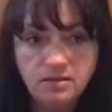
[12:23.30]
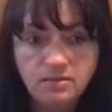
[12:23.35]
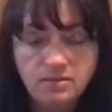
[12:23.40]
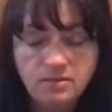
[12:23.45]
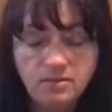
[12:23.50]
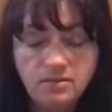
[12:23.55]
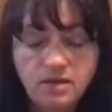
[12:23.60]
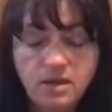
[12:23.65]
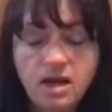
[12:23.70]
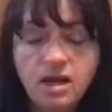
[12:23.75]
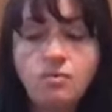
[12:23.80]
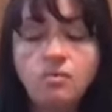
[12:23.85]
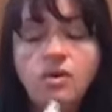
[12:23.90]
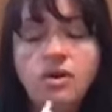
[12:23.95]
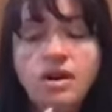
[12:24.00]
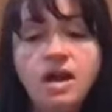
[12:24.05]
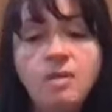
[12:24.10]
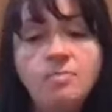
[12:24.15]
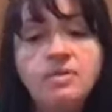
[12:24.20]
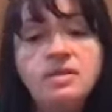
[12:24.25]
Okay. What
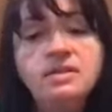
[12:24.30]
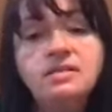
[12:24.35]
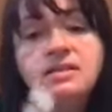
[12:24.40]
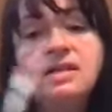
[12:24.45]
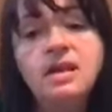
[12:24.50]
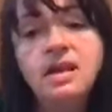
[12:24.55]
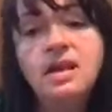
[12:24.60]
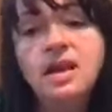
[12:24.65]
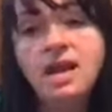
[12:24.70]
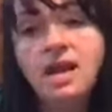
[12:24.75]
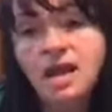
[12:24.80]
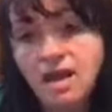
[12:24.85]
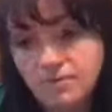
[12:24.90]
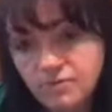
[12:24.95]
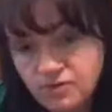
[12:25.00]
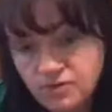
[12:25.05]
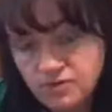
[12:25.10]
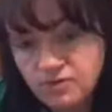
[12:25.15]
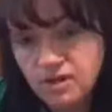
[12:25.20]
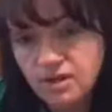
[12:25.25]
happens
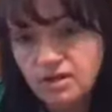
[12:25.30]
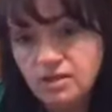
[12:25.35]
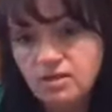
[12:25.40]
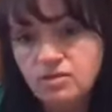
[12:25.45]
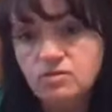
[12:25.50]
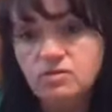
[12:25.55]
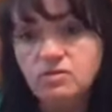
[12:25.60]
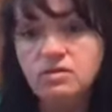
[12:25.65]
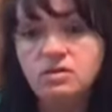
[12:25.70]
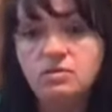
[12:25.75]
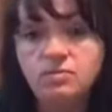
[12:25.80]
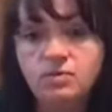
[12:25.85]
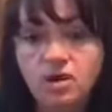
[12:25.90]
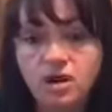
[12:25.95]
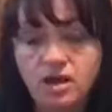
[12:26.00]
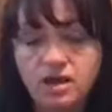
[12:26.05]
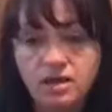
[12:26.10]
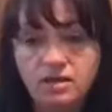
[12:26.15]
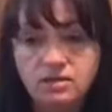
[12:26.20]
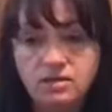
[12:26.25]
after they use the
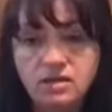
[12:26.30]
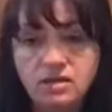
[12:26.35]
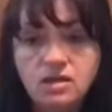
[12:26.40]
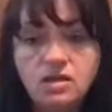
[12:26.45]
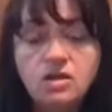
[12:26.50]
product?